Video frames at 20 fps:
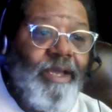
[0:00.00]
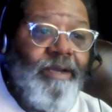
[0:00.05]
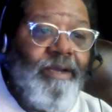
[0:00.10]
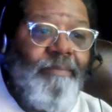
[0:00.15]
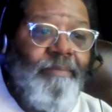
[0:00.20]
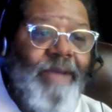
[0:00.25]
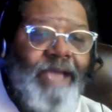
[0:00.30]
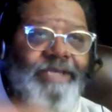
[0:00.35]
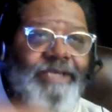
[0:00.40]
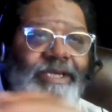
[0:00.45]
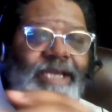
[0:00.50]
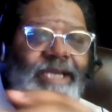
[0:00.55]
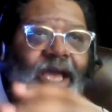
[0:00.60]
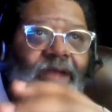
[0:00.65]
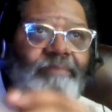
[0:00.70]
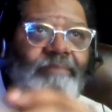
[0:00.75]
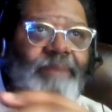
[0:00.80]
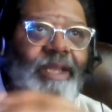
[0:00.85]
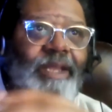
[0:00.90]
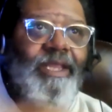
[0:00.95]
Compassion
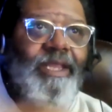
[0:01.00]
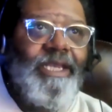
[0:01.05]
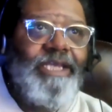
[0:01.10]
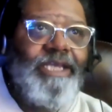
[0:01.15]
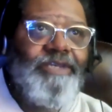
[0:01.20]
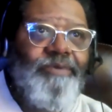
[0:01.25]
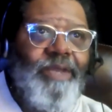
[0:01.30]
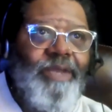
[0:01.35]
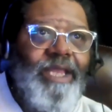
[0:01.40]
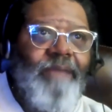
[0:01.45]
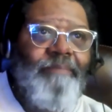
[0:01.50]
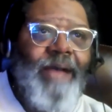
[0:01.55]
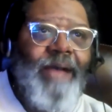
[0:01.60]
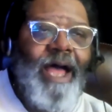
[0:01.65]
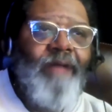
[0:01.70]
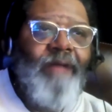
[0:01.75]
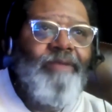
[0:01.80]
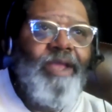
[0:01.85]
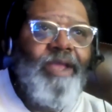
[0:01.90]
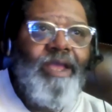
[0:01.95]
accountability is really
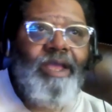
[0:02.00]
about